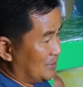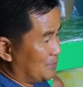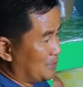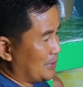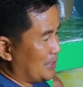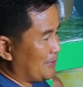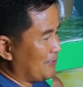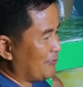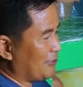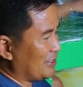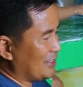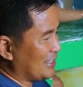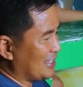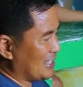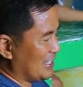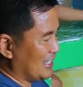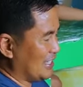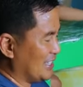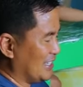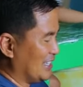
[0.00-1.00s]
profit.
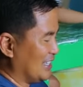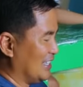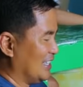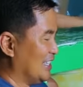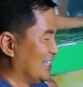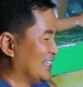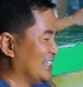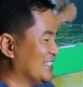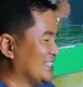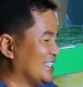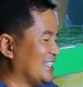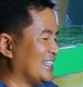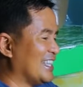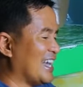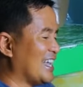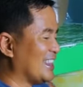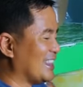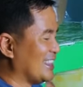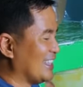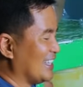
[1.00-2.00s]
See
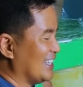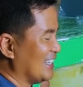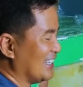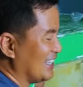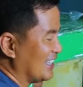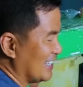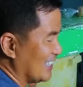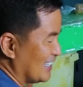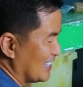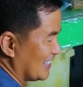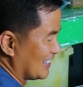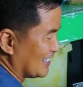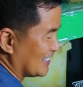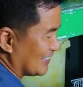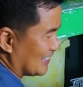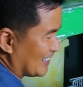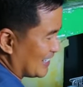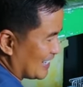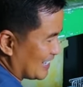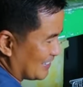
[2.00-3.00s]
that?
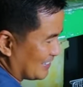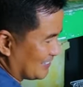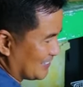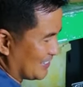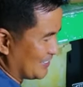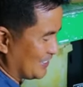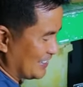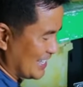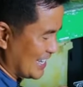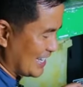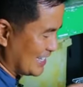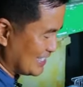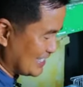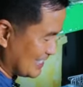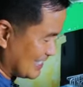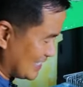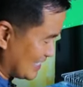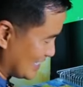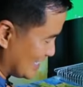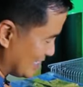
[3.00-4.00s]
Wow, very
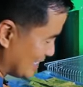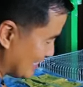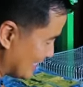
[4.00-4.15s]
nice.